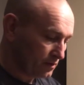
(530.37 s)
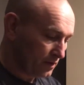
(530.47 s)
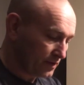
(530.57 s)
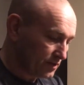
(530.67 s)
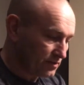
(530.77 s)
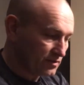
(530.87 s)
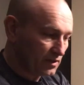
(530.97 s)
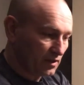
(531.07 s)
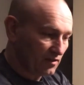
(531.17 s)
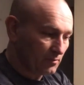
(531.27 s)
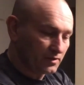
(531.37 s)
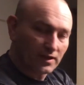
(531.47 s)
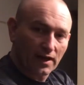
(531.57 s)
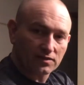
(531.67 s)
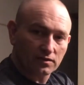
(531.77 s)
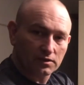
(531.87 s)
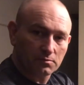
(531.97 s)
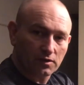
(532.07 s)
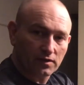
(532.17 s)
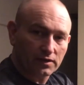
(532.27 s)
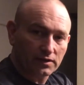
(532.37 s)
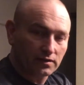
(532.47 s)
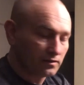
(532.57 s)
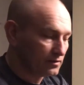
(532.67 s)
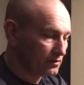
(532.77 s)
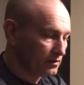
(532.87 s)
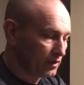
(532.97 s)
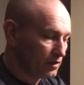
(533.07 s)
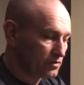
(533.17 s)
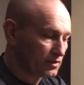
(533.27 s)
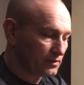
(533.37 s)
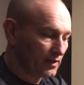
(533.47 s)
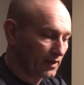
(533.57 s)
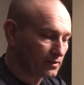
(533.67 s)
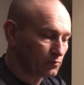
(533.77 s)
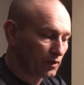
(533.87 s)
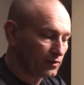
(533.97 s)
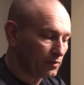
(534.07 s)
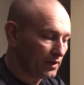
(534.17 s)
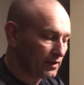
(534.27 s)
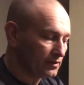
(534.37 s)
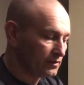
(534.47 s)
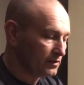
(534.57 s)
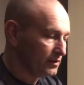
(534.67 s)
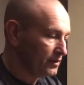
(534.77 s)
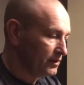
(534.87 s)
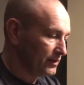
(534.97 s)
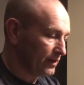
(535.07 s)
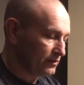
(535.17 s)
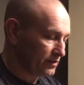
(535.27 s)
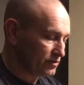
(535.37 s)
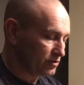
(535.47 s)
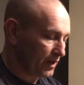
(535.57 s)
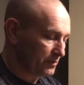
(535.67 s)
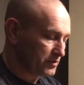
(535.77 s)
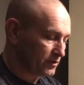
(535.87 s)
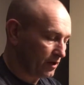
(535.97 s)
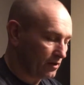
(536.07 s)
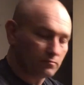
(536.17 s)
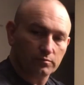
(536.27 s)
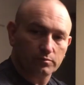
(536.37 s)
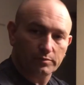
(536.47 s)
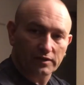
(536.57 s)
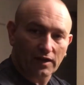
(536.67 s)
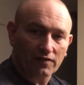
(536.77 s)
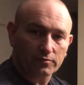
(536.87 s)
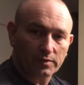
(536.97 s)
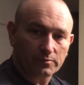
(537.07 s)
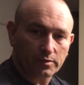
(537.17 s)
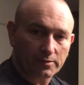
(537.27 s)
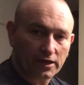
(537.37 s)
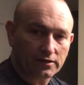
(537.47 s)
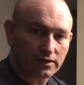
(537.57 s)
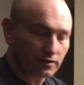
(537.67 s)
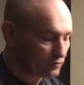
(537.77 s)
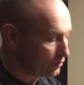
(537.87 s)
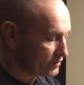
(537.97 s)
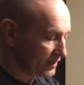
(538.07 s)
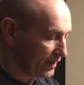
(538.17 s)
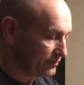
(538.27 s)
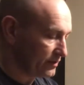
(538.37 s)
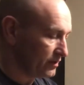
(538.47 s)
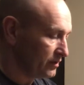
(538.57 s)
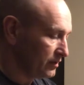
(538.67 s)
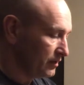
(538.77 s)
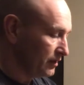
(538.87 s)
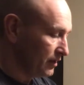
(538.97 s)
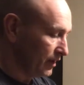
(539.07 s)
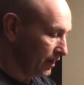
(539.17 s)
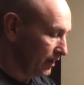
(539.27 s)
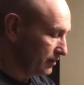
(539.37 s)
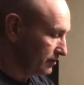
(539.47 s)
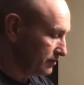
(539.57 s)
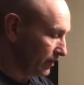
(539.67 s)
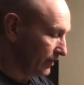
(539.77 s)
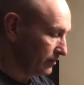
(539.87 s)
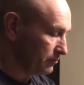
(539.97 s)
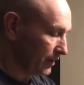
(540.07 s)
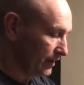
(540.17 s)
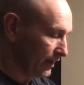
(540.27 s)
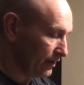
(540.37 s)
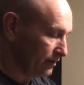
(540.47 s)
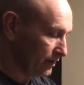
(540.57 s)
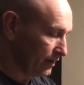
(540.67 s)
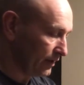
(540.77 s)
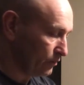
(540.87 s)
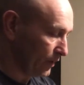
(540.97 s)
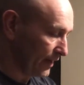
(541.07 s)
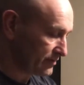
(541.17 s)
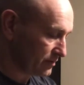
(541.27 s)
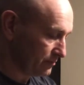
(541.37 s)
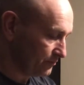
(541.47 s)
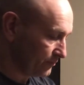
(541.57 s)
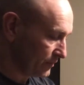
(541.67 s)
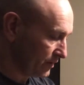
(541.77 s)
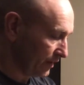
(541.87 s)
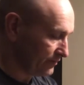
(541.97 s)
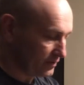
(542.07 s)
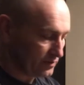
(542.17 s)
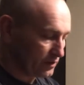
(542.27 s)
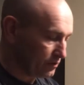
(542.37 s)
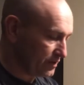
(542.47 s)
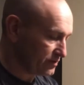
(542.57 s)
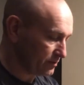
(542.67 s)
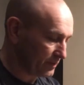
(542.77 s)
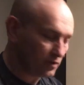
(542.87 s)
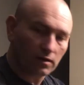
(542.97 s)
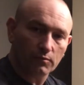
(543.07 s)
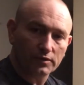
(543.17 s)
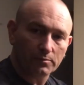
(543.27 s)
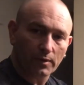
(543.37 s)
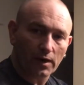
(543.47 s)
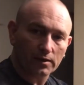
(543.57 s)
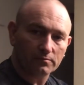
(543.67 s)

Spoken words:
As you can see, I have my tags on them already. I usually tag them right away. Now these traps are haven't been prepared yet. Of course, I have to dye them and then wax them. I have to degrease them. They come when you buy them